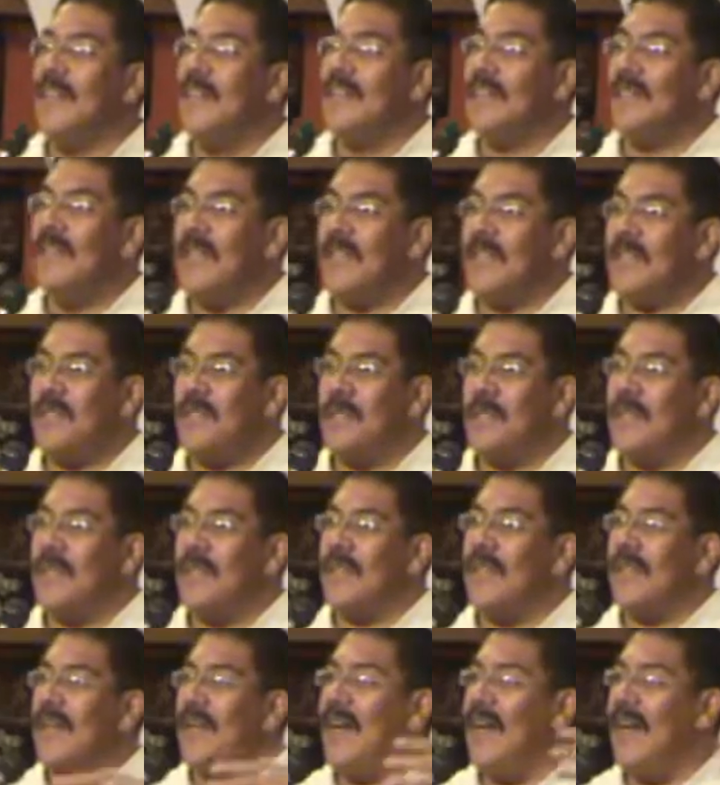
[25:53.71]

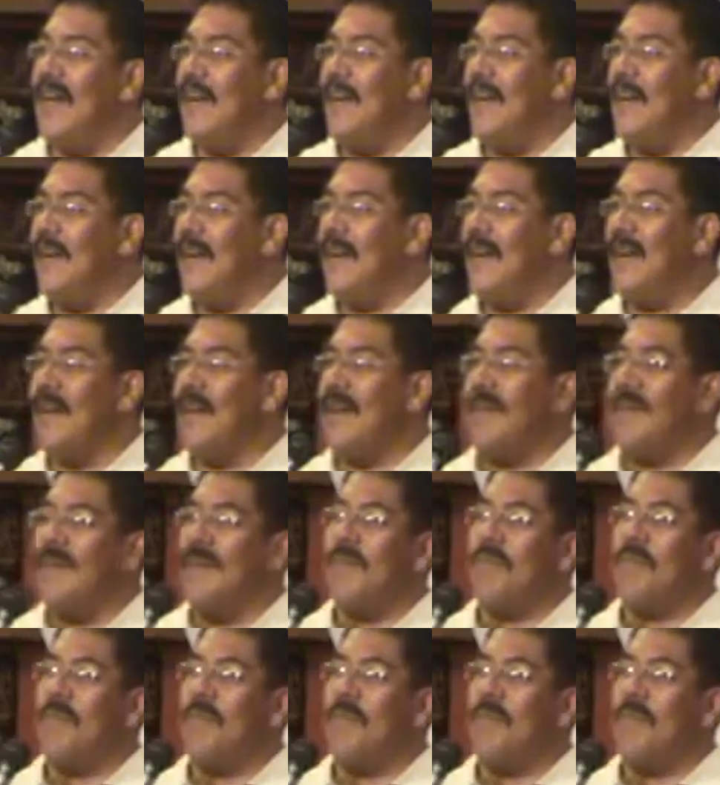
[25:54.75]
sexual uh, uh,